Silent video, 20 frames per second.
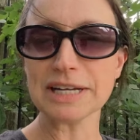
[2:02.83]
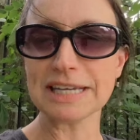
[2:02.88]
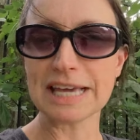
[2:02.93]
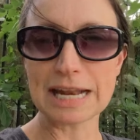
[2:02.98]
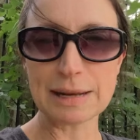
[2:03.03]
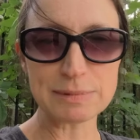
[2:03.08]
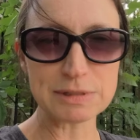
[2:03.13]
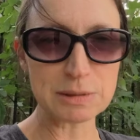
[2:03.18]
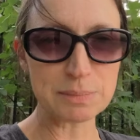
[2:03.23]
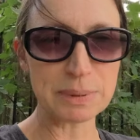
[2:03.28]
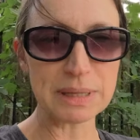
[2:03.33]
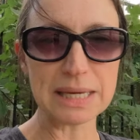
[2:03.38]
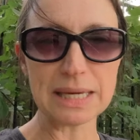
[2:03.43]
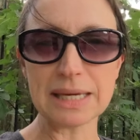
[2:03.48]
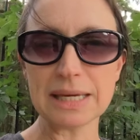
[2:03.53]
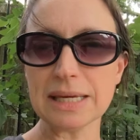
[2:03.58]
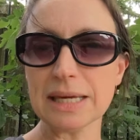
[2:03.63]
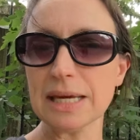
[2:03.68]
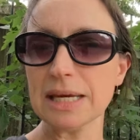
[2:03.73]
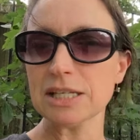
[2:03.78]
get up to
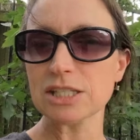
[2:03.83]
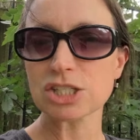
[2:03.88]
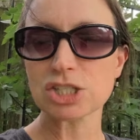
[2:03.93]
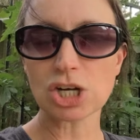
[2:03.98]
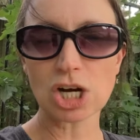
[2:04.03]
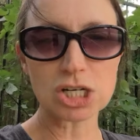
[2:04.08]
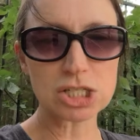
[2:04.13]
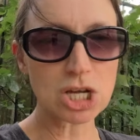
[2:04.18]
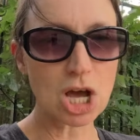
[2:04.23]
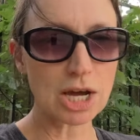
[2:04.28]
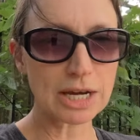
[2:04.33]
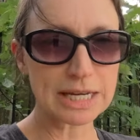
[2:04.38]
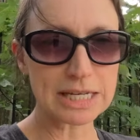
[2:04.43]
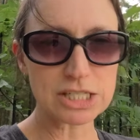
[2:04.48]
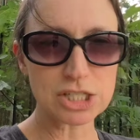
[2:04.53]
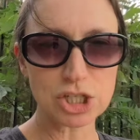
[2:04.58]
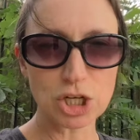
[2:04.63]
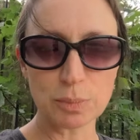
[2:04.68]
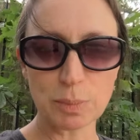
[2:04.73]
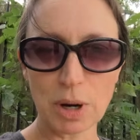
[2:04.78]
pee, start talking
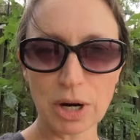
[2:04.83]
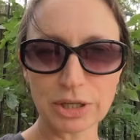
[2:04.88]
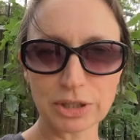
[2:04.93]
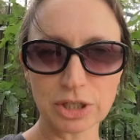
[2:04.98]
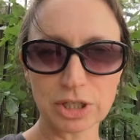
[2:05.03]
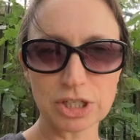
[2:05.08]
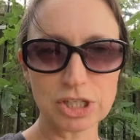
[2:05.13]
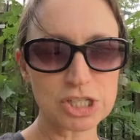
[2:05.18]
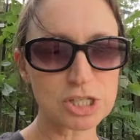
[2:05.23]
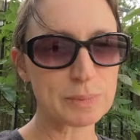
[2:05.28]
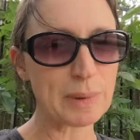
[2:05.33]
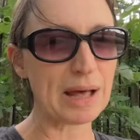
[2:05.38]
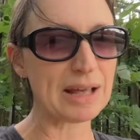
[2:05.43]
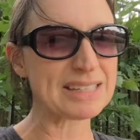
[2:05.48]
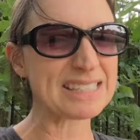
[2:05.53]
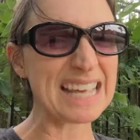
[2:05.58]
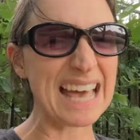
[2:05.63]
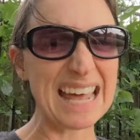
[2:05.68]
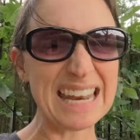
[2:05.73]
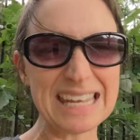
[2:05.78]
to your partner, your
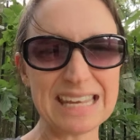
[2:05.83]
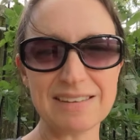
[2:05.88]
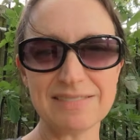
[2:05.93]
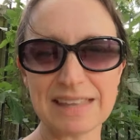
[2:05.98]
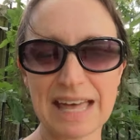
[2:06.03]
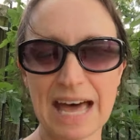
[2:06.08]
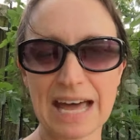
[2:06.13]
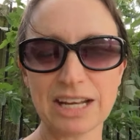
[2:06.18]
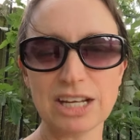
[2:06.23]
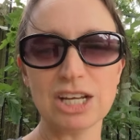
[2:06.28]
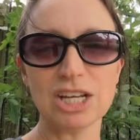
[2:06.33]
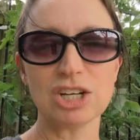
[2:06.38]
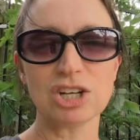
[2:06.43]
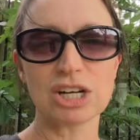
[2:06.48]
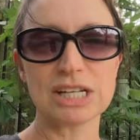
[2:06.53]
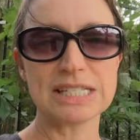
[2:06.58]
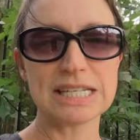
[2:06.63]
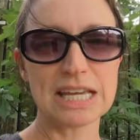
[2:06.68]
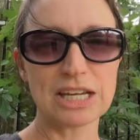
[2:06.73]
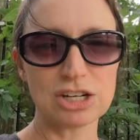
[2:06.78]
spouse, any of that. You're
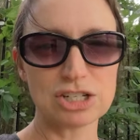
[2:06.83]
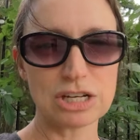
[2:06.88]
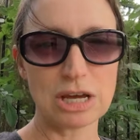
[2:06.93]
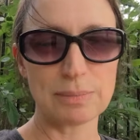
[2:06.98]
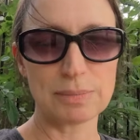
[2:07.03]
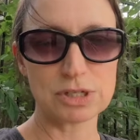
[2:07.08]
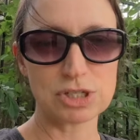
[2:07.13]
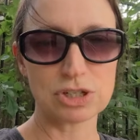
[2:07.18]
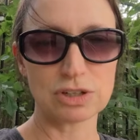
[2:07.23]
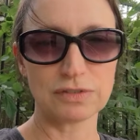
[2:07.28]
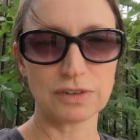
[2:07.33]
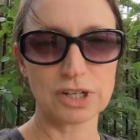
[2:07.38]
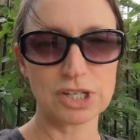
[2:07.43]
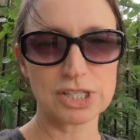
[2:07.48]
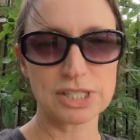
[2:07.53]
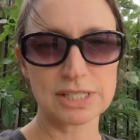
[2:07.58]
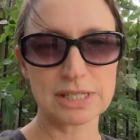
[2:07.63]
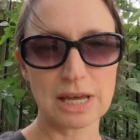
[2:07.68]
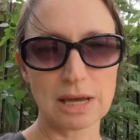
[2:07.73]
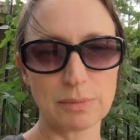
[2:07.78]
going to take your temperature
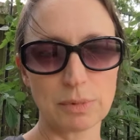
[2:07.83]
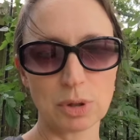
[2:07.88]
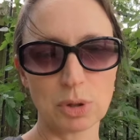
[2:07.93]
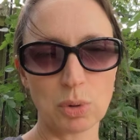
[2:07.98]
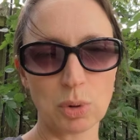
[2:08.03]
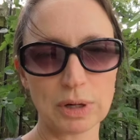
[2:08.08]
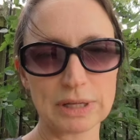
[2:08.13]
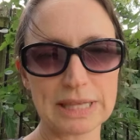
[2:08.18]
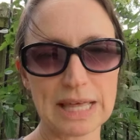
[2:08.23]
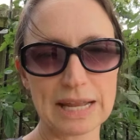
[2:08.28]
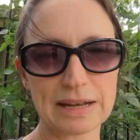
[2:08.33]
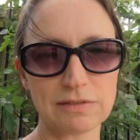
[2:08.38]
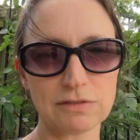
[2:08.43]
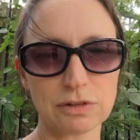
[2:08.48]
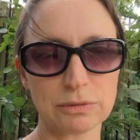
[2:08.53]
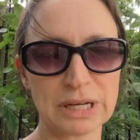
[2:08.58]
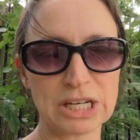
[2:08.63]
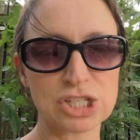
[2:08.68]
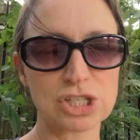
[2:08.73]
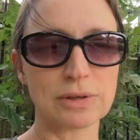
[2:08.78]
first and record that
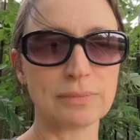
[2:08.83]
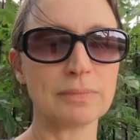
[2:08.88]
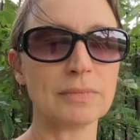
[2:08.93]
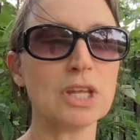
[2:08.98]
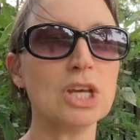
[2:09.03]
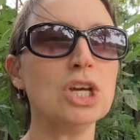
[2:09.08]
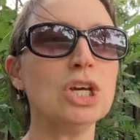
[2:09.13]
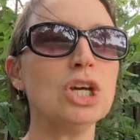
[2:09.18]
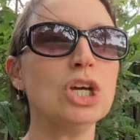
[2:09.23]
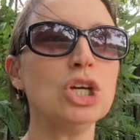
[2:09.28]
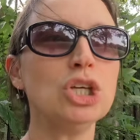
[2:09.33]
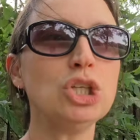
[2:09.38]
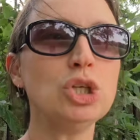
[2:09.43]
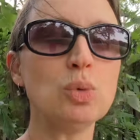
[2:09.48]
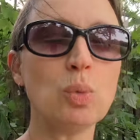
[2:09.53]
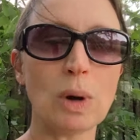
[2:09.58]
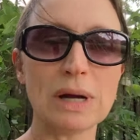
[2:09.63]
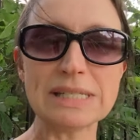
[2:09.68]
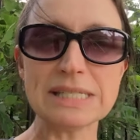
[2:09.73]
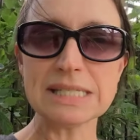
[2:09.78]
information.
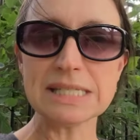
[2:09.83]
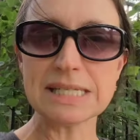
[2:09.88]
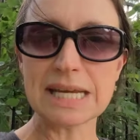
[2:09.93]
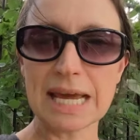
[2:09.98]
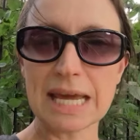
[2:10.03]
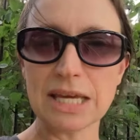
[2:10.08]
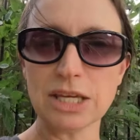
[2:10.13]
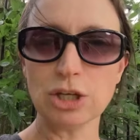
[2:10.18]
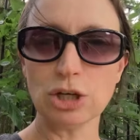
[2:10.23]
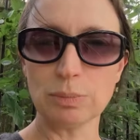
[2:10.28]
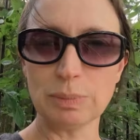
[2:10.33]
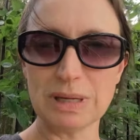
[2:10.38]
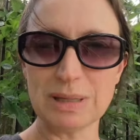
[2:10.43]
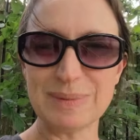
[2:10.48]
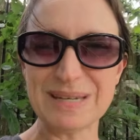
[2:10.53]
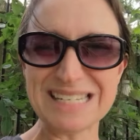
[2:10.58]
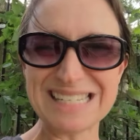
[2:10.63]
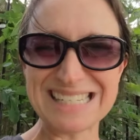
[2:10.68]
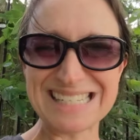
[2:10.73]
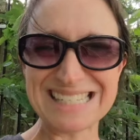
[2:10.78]
You want to take your
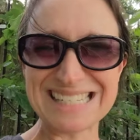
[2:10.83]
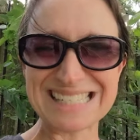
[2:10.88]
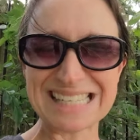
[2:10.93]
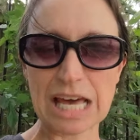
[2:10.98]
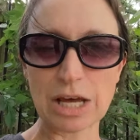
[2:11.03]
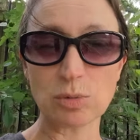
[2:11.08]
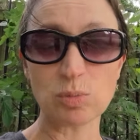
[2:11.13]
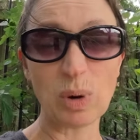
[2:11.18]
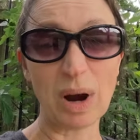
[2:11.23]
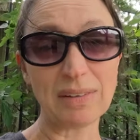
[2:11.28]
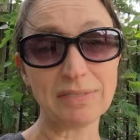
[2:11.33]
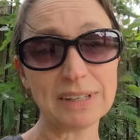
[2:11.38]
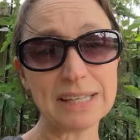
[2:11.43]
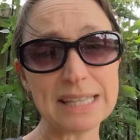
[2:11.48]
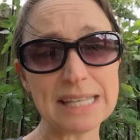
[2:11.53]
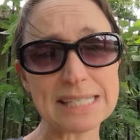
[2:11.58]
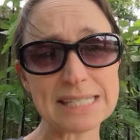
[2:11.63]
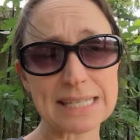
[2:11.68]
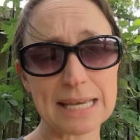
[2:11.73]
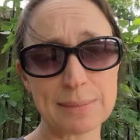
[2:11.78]
BBTs at roughly
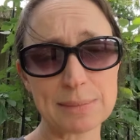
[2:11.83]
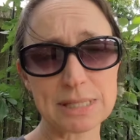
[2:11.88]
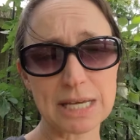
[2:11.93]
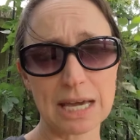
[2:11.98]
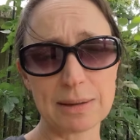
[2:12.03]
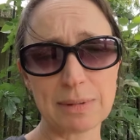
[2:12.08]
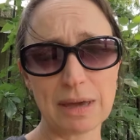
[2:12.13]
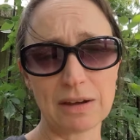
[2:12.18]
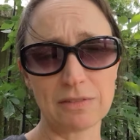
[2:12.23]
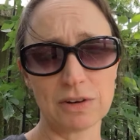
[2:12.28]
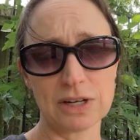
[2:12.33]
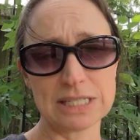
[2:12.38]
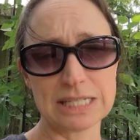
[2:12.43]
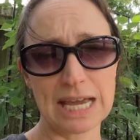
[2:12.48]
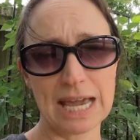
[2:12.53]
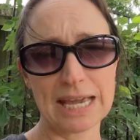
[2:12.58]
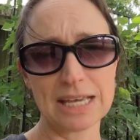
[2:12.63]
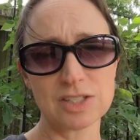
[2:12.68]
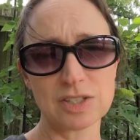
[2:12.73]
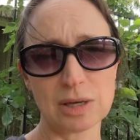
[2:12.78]
the same time every
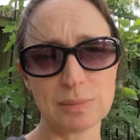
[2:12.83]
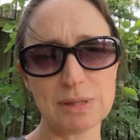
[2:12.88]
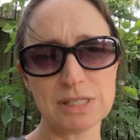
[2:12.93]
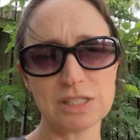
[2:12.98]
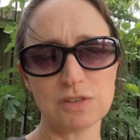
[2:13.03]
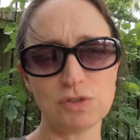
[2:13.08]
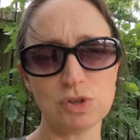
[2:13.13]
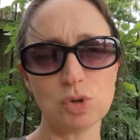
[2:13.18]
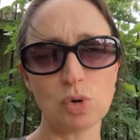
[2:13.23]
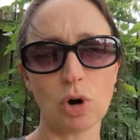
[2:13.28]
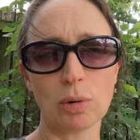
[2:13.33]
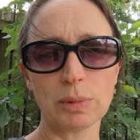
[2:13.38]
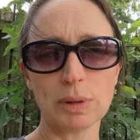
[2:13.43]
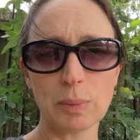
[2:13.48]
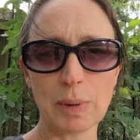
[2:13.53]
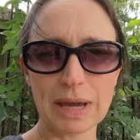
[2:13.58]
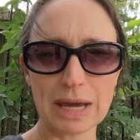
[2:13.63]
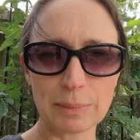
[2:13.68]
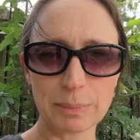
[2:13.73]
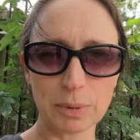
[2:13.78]
day. So that means if you normally
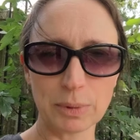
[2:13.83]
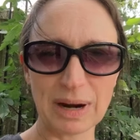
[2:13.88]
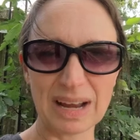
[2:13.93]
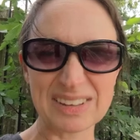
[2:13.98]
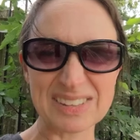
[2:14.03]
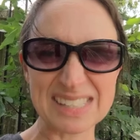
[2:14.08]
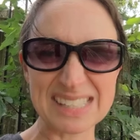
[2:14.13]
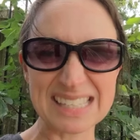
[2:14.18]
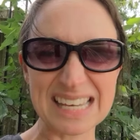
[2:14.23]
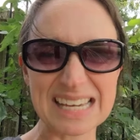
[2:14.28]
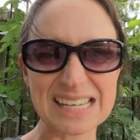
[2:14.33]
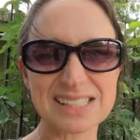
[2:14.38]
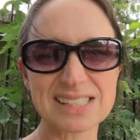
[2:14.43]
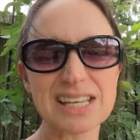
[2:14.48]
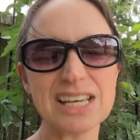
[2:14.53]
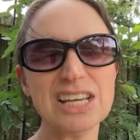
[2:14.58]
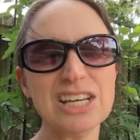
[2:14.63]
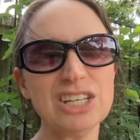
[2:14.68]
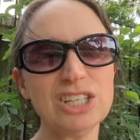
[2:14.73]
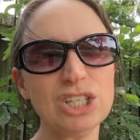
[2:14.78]
wake up around 6,
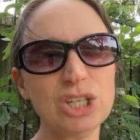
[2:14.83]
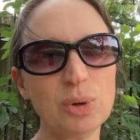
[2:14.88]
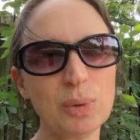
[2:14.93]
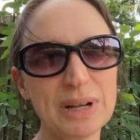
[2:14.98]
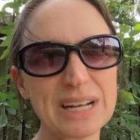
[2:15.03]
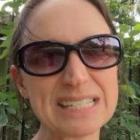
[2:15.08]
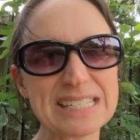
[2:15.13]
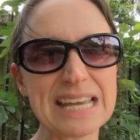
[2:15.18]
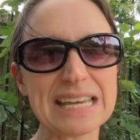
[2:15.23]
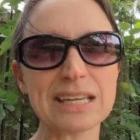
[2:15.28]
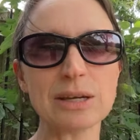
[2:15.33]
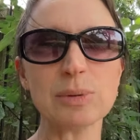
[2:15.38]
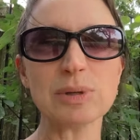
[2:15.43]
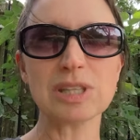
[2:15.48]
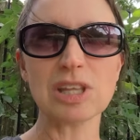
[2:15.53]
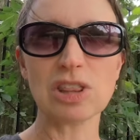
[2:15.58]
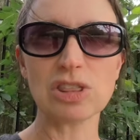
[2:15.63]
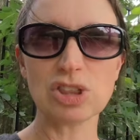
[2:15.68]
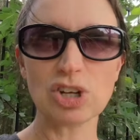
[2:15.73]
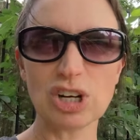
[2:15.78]
you want to take it
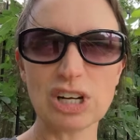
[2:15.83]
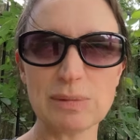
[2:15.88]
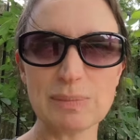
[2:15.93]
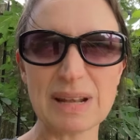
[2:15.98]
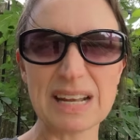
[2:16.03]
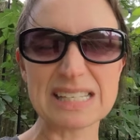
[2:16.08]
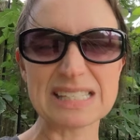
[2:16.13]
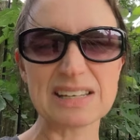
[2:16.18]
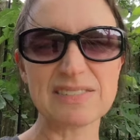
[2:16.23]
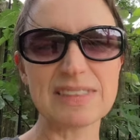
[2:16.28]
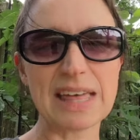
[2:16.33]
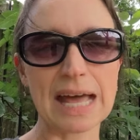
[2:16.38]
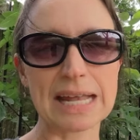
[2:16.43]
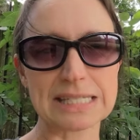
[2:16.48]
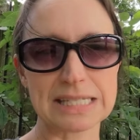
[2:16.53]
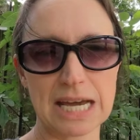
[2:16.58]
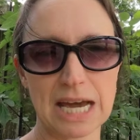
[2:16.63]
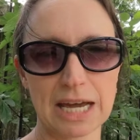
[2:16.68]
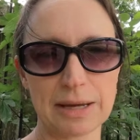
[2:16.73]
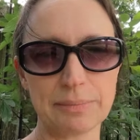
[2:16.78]
within 30 minutes of that
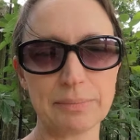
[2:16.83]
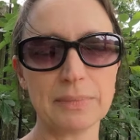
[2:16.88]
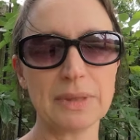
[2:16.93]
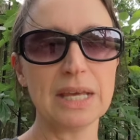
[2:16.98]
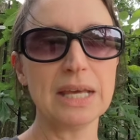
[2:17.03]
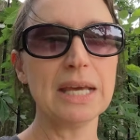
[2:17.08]
time.